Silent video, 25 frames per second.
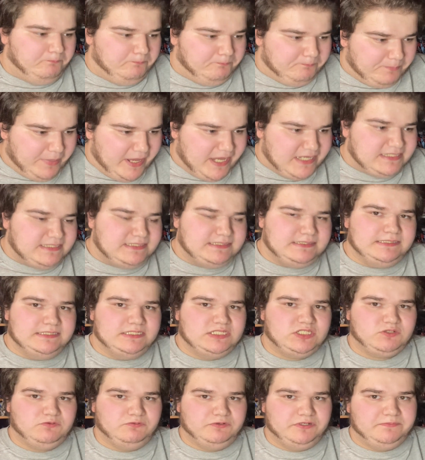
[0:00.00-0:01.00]
best
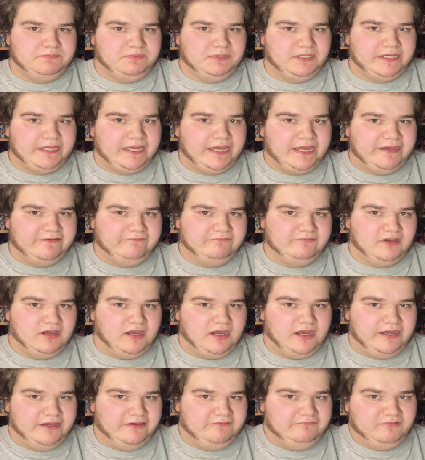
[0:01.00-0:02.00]
disc replay
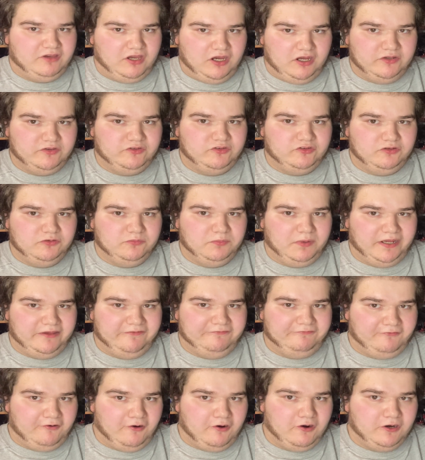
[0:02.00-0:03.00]
I've gone to by
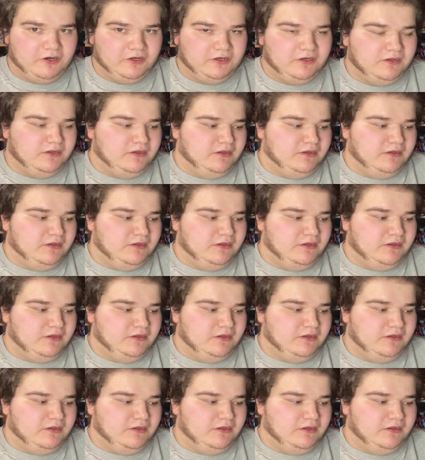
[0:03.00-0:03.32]
far.